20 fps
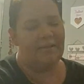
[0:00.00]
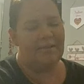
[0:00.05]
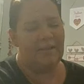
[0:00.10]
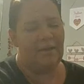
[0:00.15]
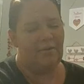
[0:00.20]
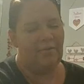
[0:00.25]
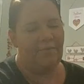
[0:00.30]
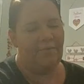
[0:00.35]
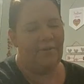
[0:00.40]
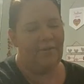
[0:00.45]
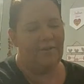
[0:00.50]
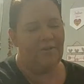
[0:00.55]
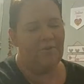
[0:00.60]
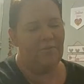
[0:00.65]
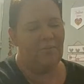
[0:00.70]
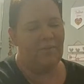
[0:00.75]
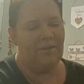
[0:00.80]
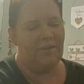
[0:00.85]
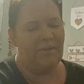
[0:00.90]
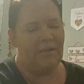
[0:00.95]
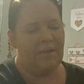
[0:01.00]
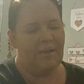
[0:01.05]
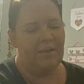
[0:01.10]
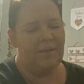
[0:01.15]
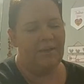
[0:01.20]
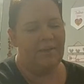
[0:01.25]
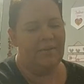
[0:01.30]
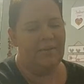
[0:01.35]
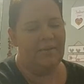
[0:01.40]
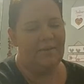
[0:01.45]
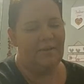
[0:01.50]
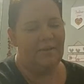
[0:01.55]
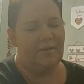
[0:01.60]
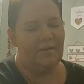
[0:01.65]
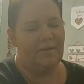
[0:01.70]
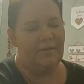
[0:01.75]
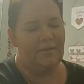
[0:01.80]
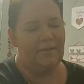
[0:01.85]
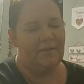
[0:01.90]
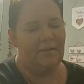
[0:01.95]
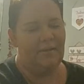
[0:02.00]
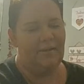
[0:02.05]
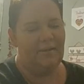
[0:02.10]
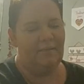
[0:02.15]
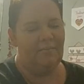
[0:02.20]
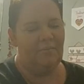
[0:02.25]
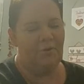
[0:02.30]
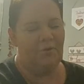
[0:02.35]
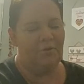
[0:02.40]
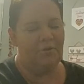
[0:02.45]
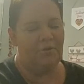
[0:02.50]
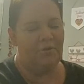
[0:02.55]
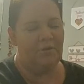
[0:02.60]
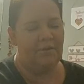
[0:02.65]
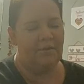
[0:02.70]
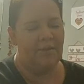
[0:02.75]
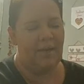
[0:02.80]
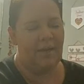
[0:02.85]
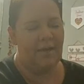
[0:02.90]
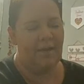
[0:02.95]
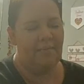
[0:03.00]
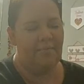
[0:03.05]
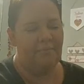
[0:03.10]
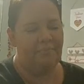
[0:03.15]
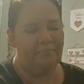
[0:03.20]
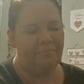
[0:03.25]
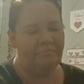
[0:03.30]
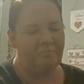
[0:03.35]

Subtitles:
selfish with his emotional side.